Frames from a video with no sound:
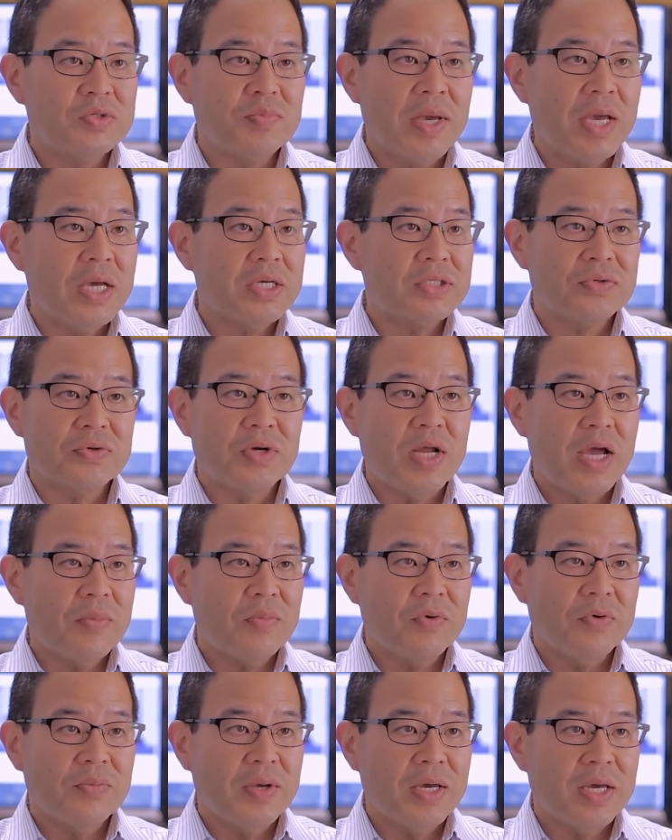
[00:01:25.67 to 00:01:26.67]
base or an
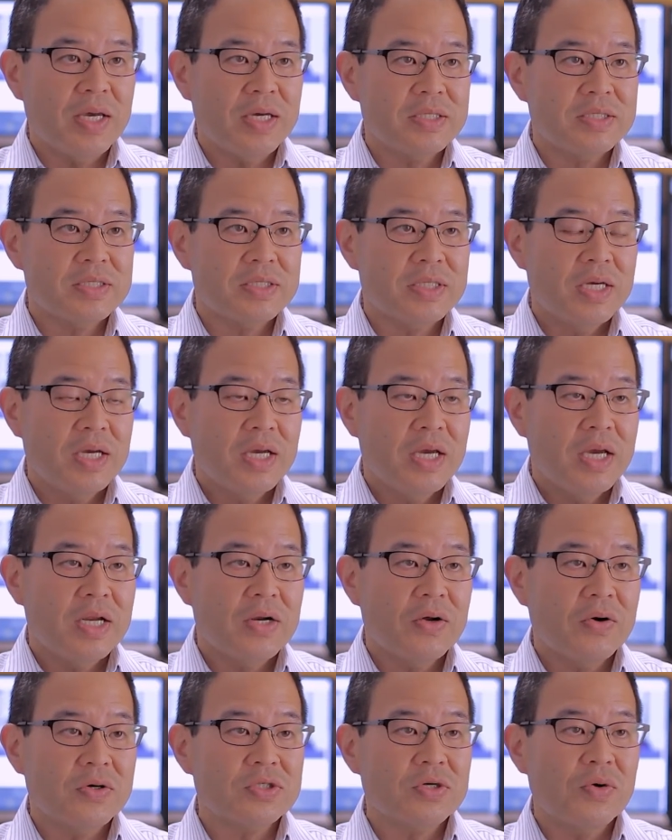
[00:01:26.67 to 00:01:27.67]
Apple base,
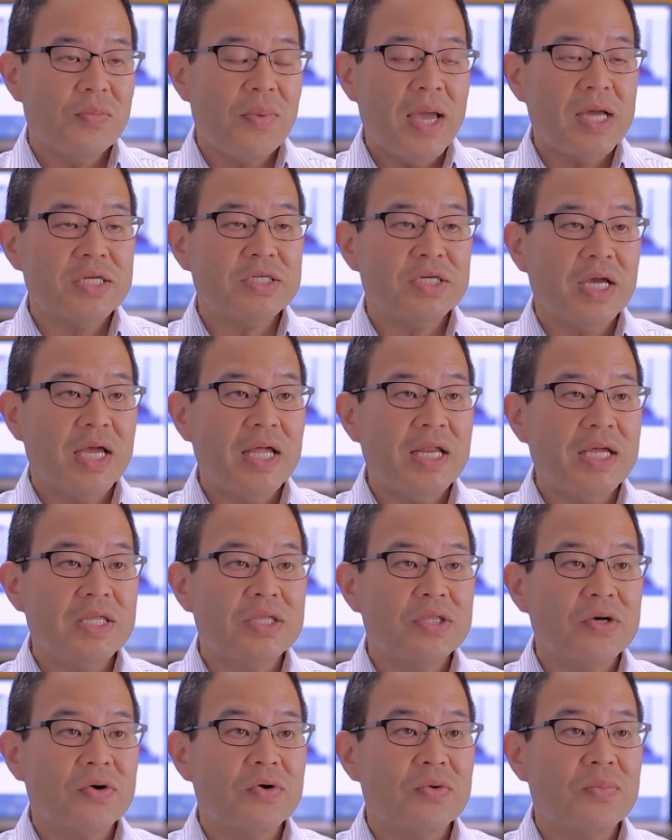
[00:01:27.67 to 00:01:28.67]
and also patching any
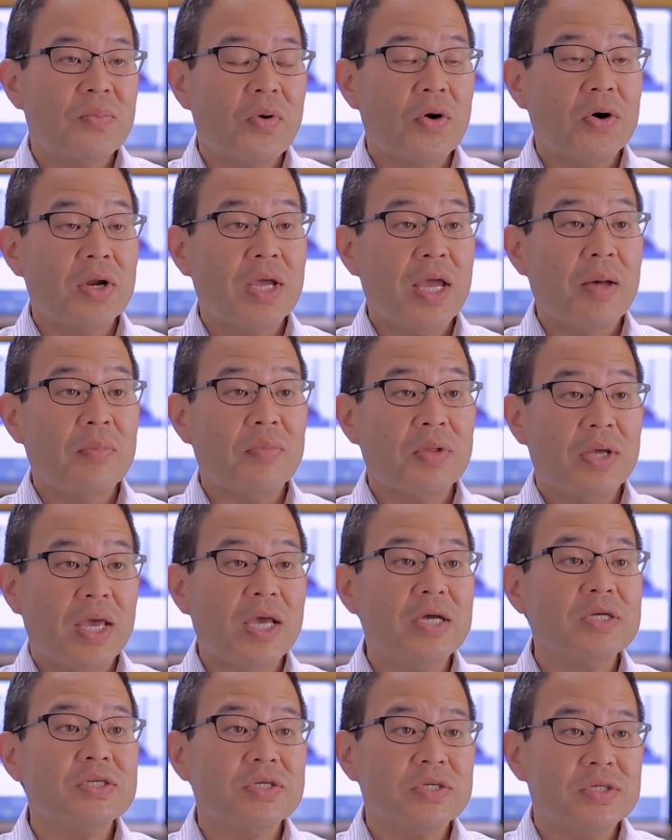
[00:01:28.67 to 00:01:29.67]
third party
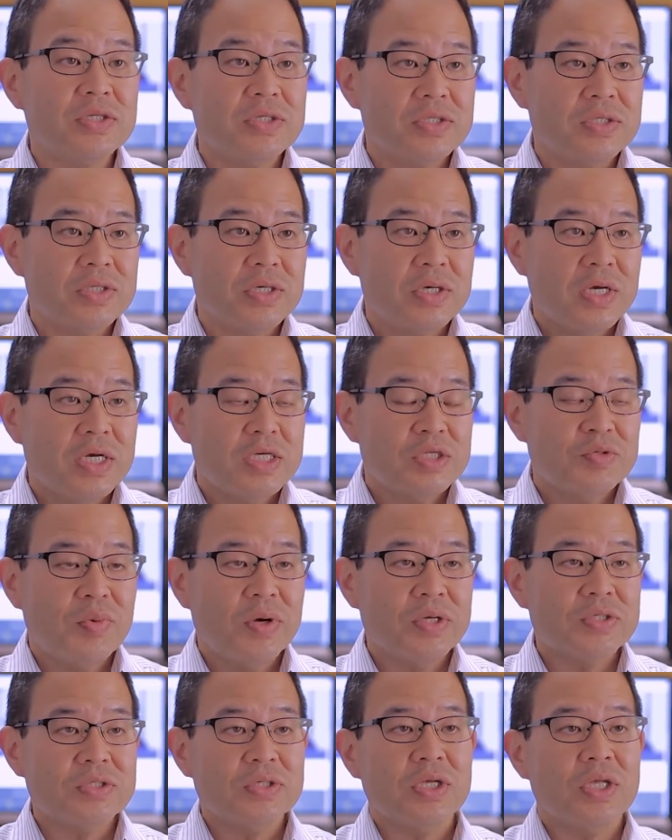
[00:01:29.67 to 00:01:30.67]
applications,
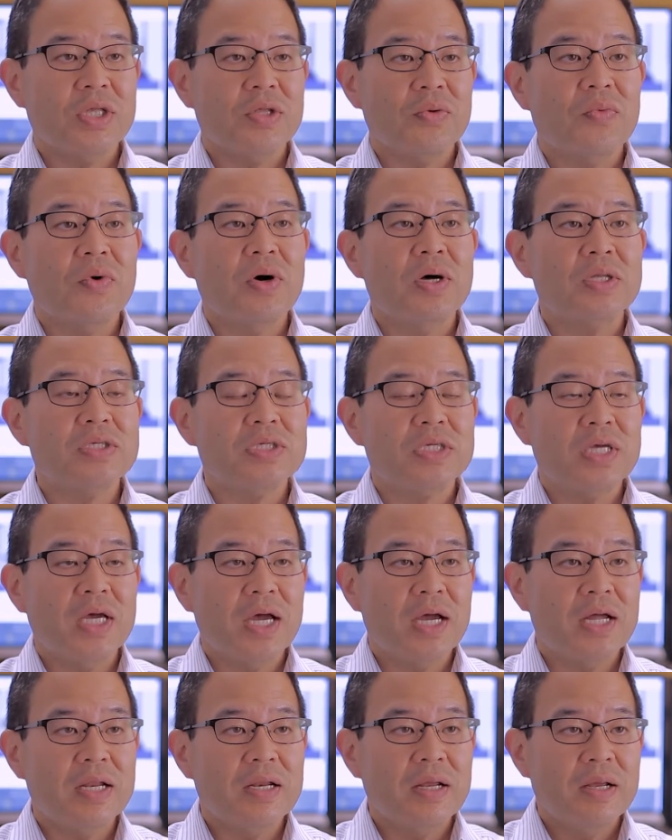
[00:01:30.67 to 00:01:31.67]
especially the ones
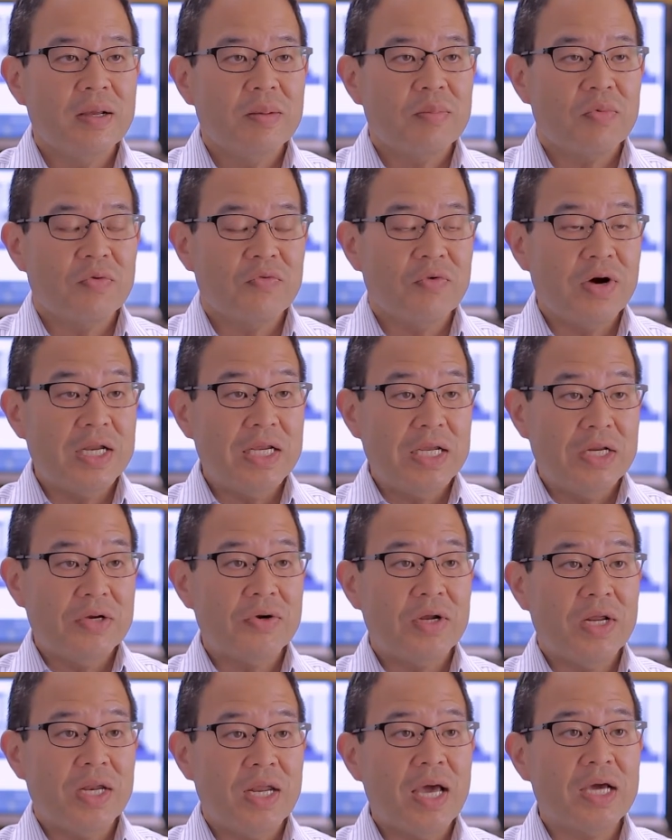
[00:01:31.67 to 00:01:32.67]
that provide
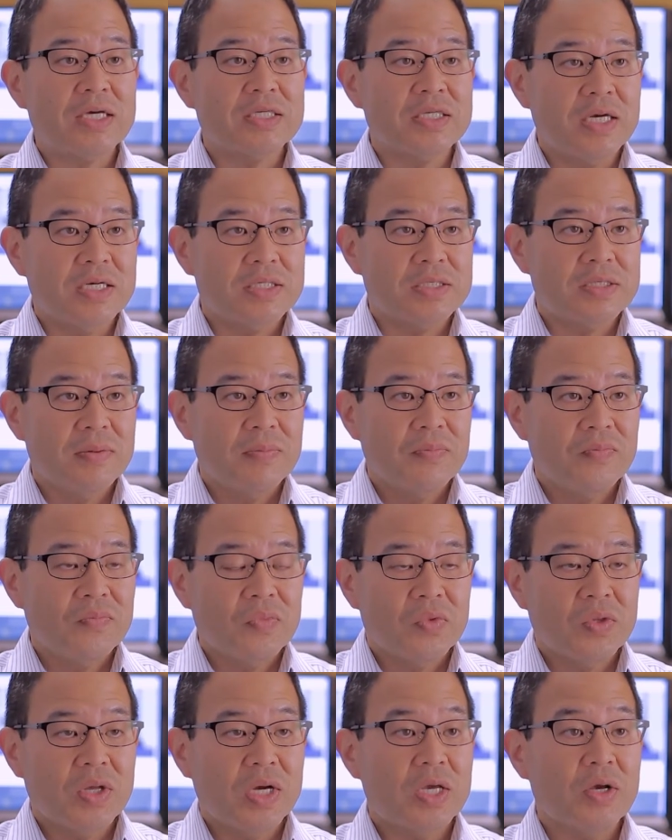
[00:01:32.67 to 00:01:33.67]
internet access
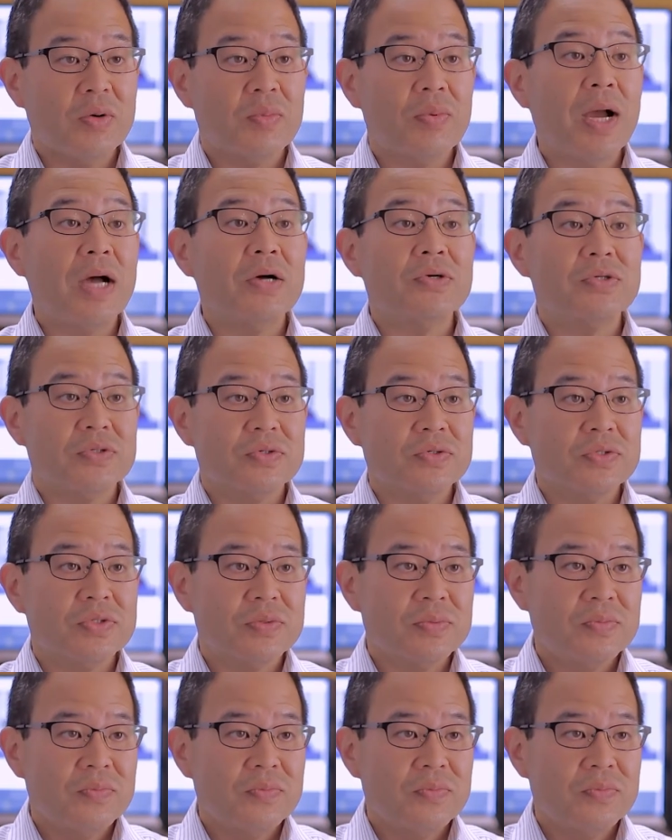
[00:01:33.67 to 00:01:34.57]
like your browsers.